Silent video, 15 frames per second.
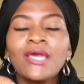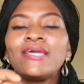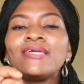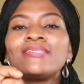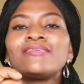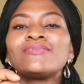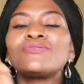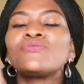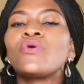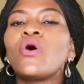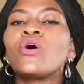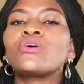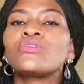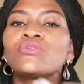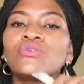It is
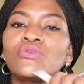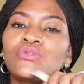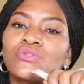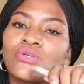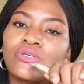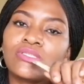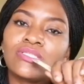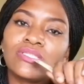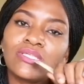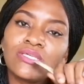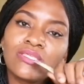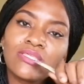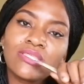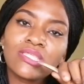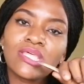wrong to use your
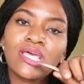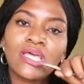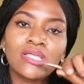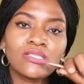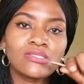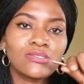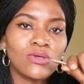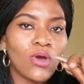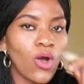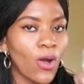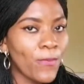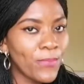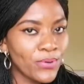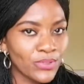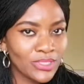teeth to
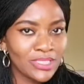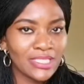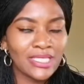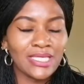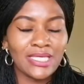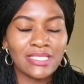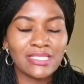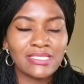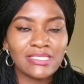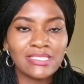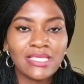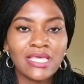open it,